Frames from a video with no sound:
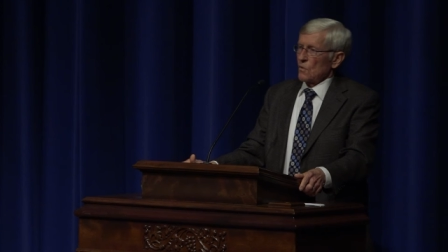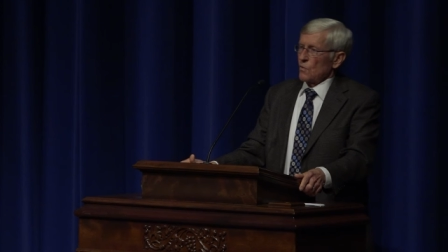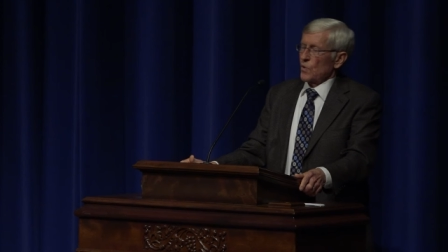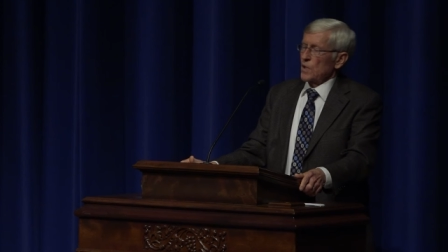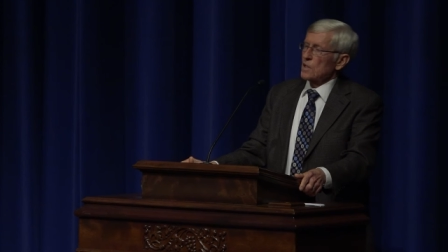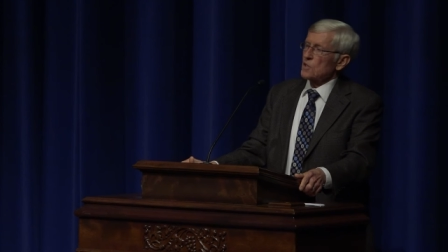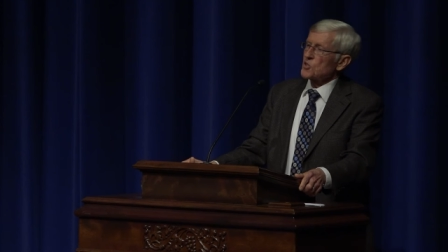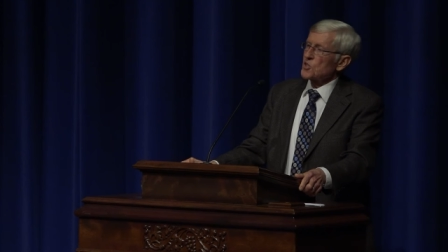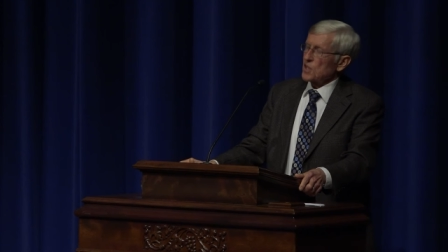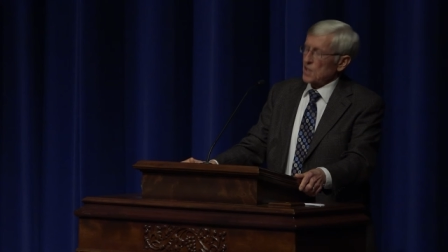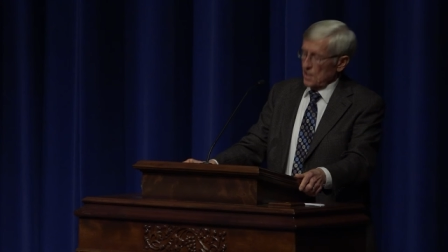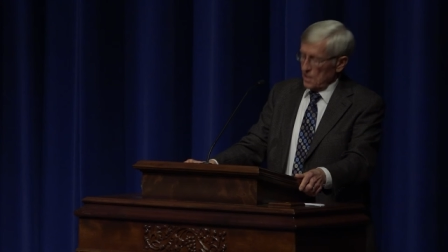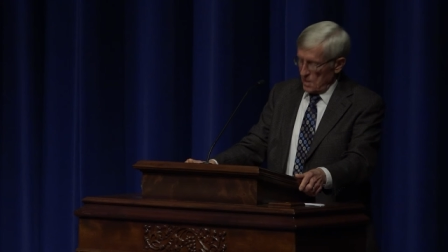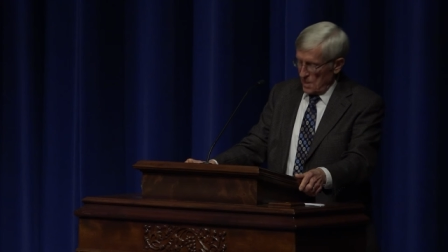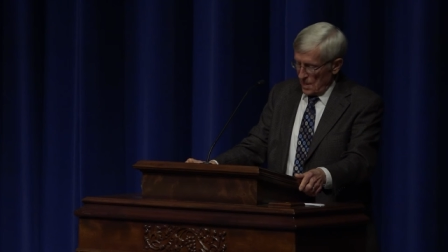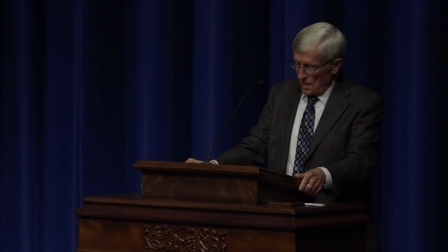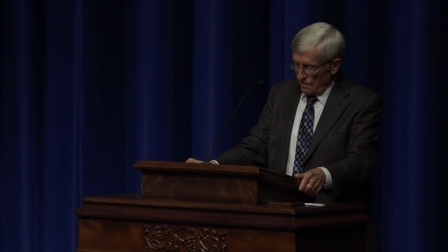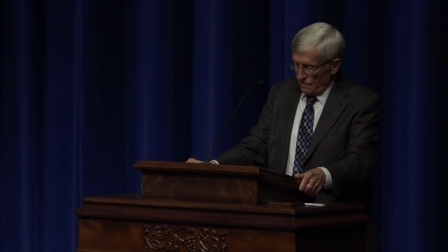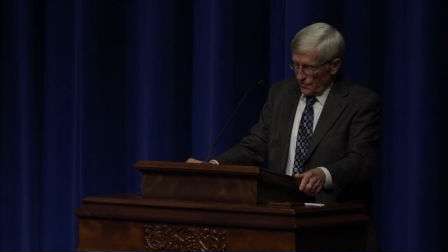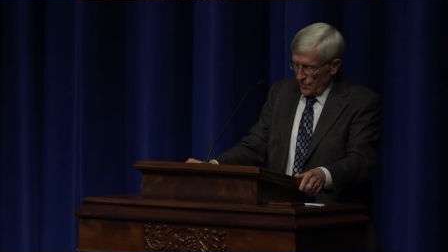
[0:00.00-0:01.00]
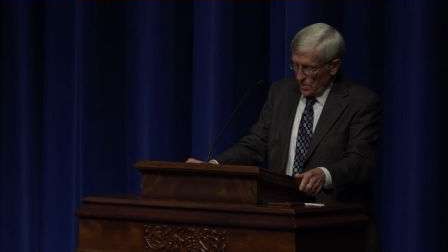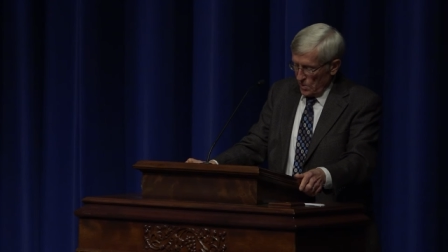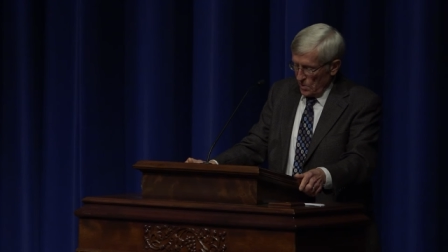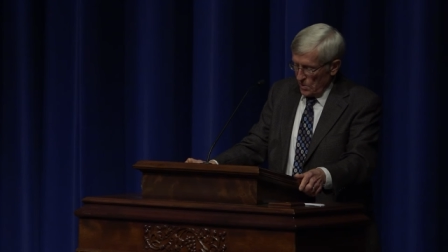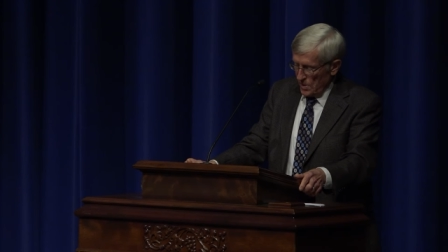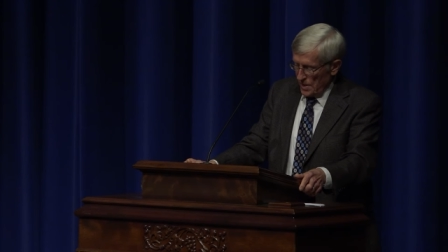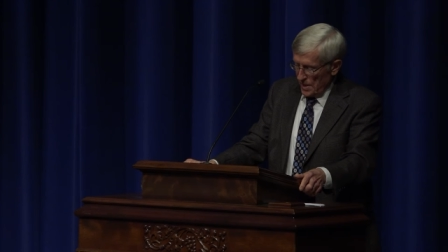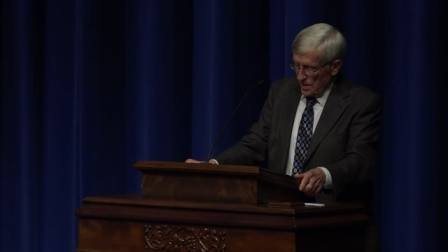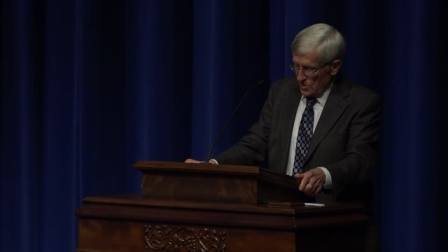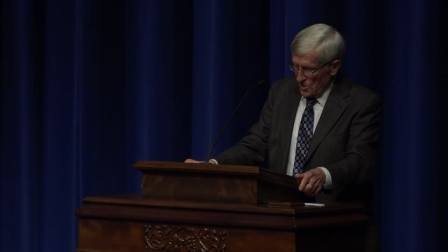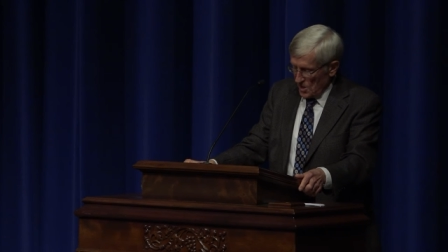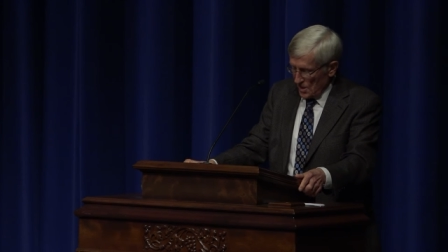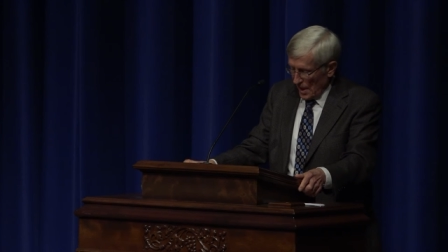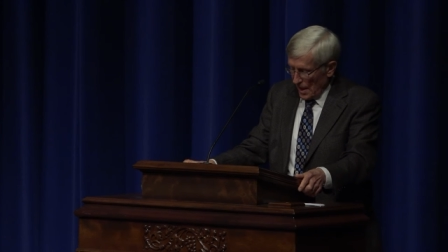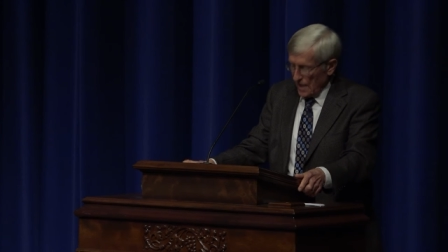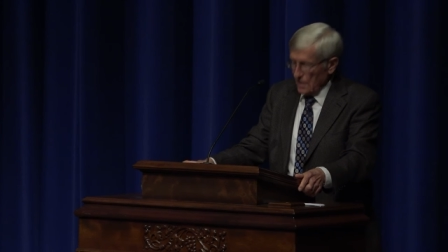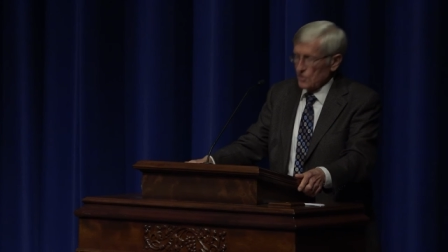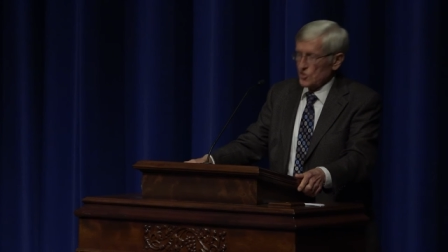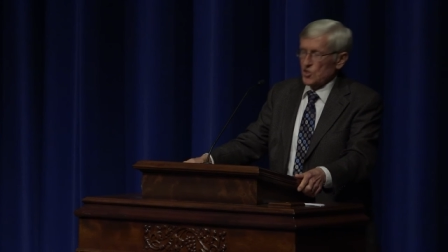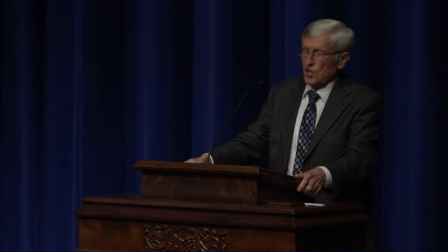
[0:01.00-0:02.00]
we'll see that food is
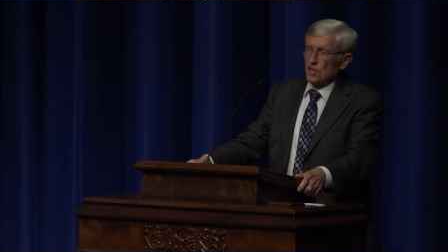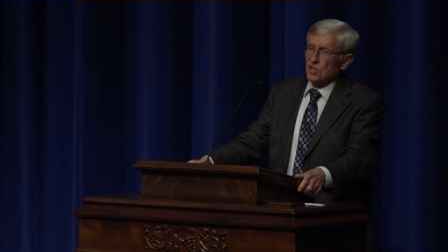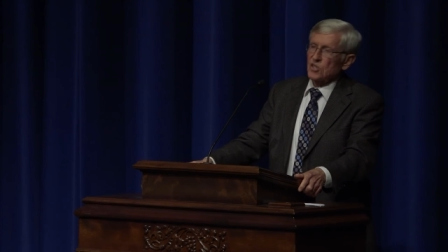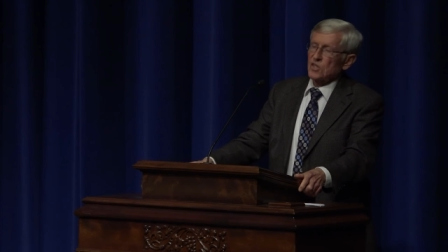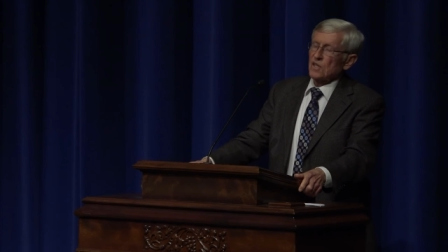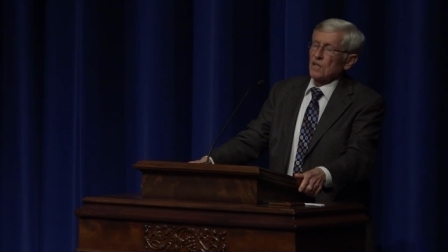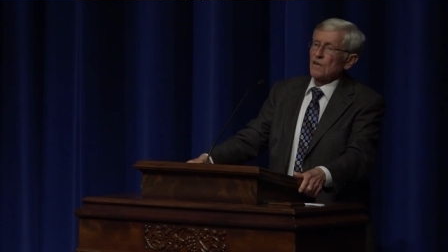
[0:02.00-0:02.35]
not just